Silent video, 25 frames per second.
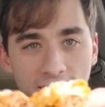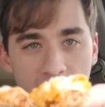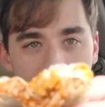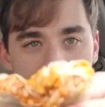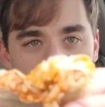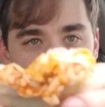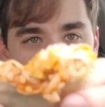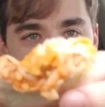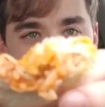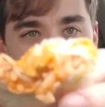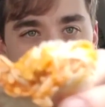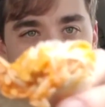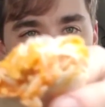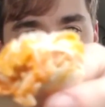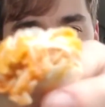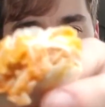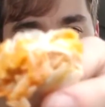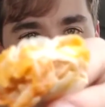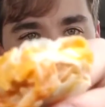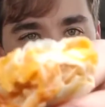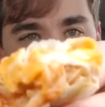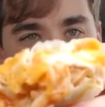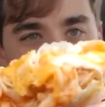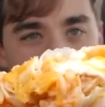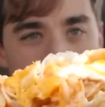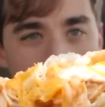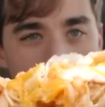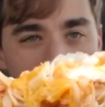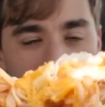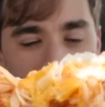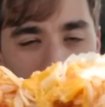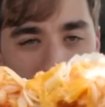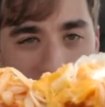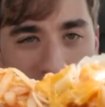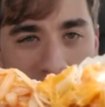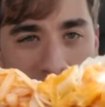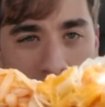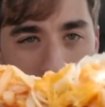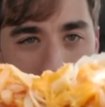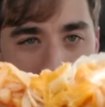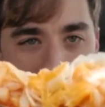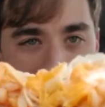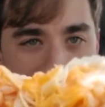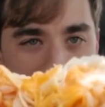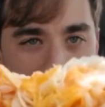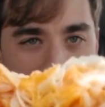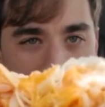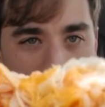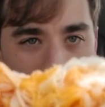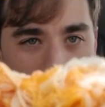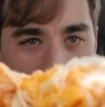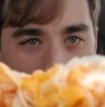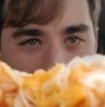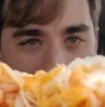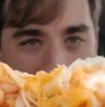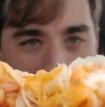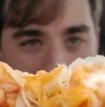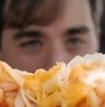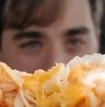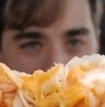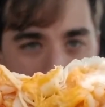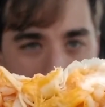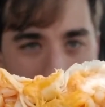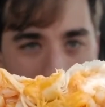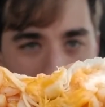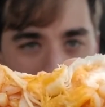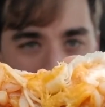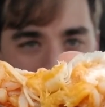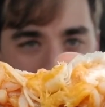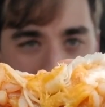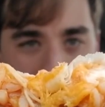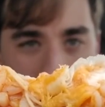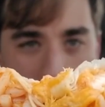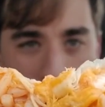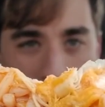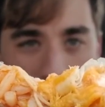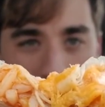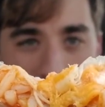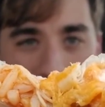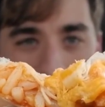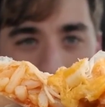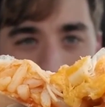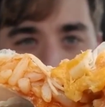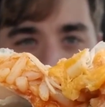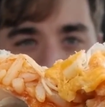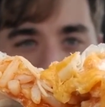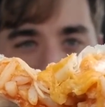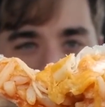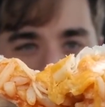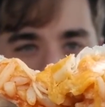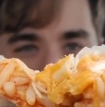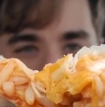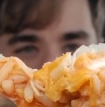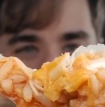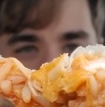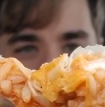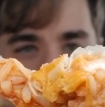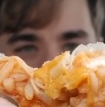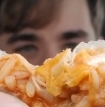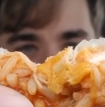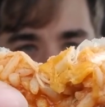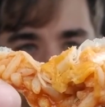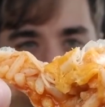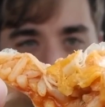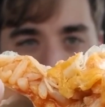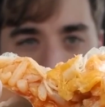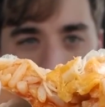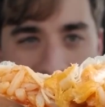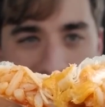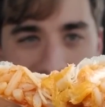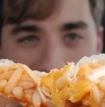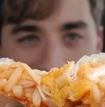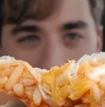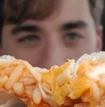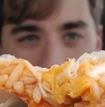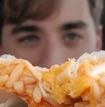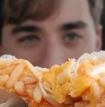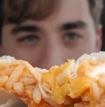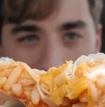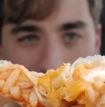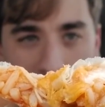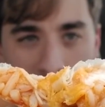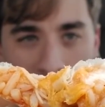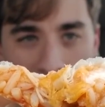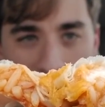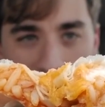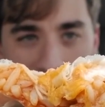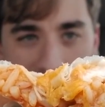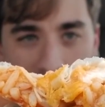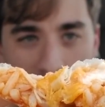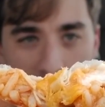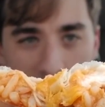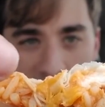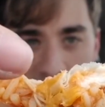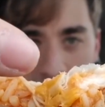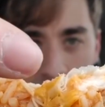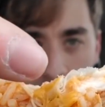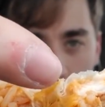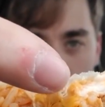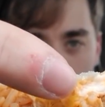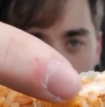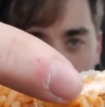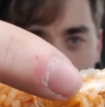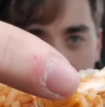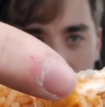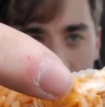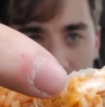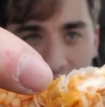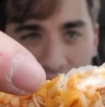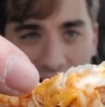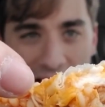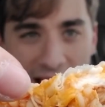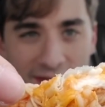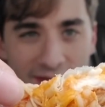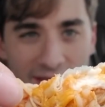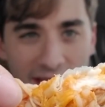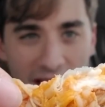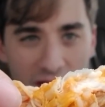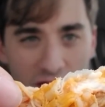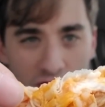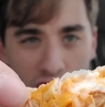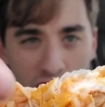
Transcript: There we go. I think I gave you a close-up of this one already. I'm not very sure. You can see a little bit of rice, some enchilada sauce, some cheese, and that